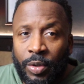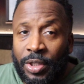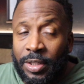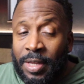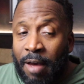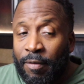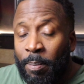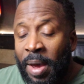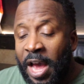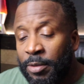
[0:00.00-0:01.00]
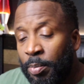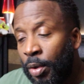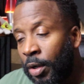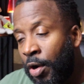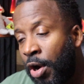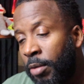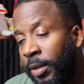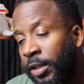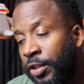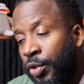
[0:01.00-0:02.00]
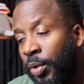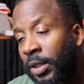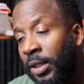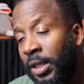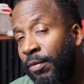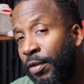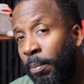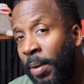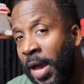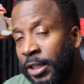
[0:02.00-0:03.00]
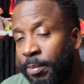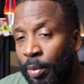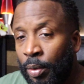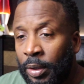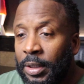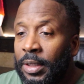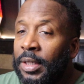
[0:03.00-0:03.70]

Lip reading: it's good to have a passport card because you can leave your passport